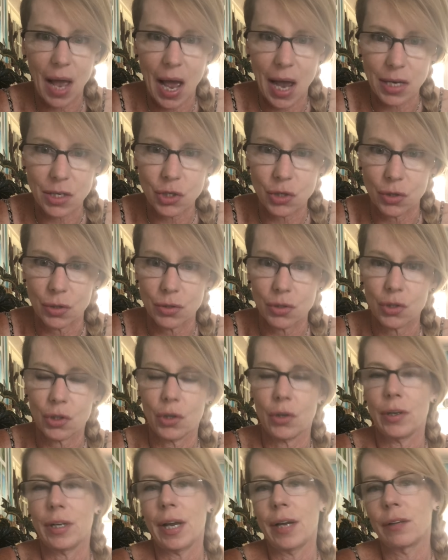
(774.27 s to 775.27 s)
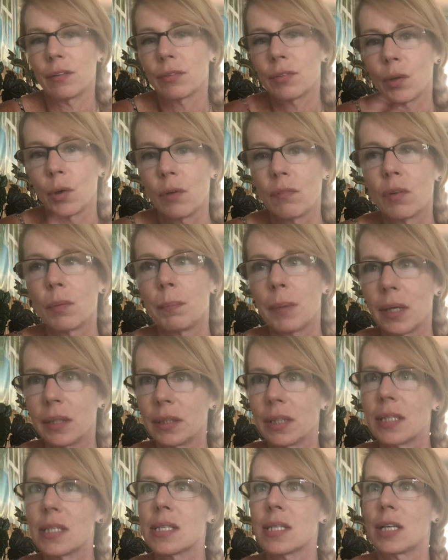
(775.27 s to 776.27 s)
action, to create a flow of
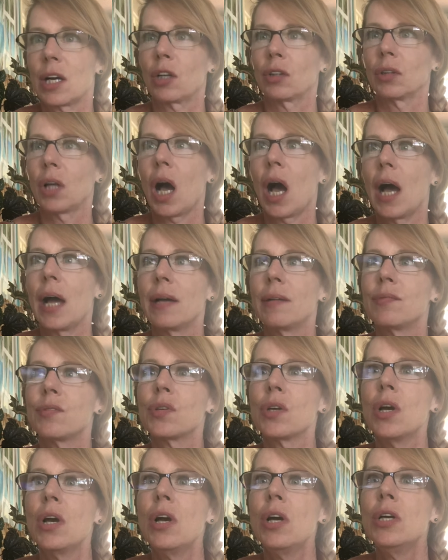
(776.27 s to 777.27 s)
abundance in our lives.